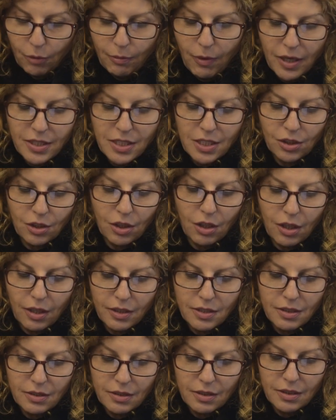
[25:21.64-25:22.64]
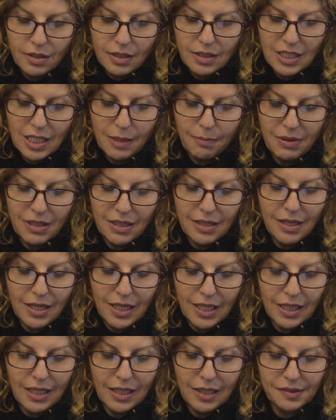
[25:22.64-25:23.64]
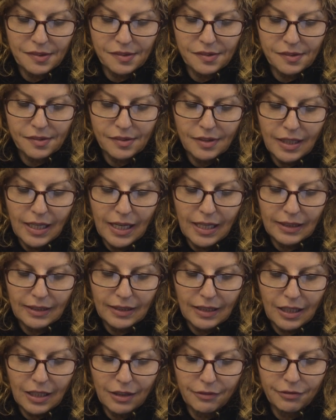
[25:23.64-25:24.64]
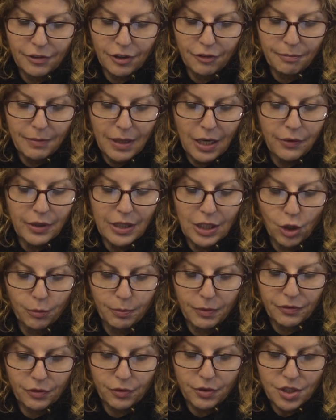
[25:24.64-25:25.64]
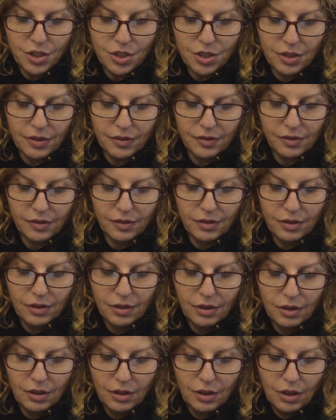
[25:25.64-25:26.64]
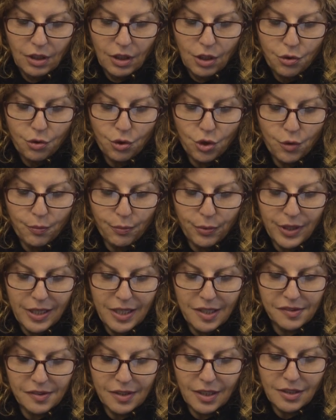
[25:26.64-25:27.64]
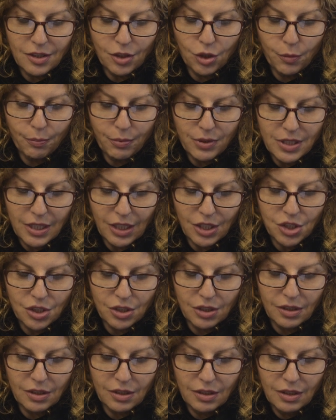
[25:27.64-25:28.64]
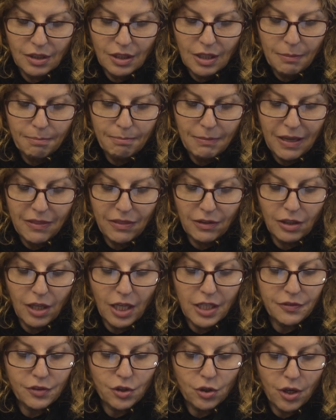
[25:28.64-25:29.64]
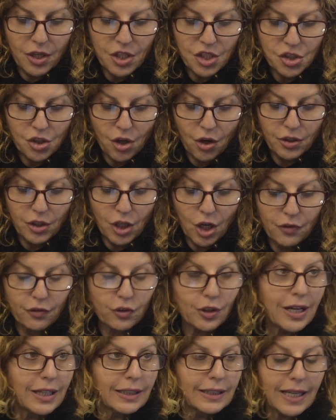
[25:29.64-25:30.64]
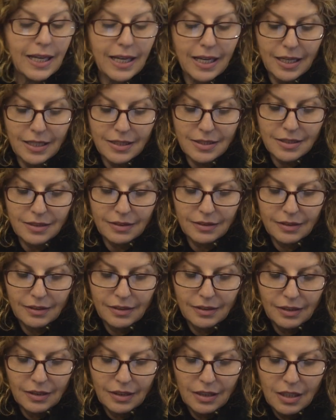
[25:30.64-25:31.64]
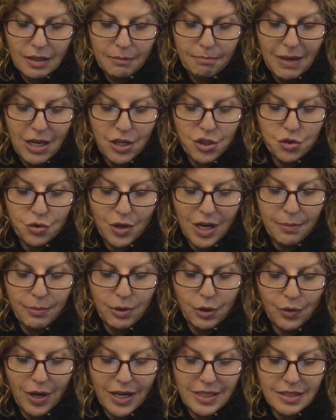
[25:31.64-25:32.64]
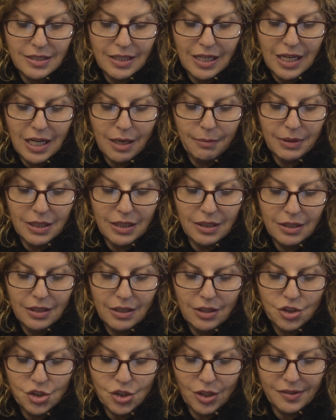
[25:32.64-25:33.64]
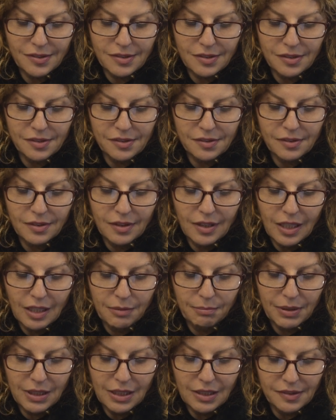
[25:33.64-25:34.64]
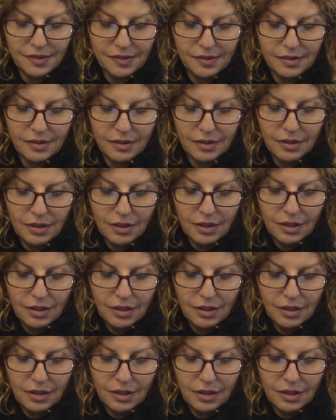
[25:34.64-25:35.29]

Almighty God, deepen in our hearts our love of Mary, Help of Christians. Through her prayers and under her protection, may the light of Christ shine over our land. May Australia be granted harmony, justice and peace.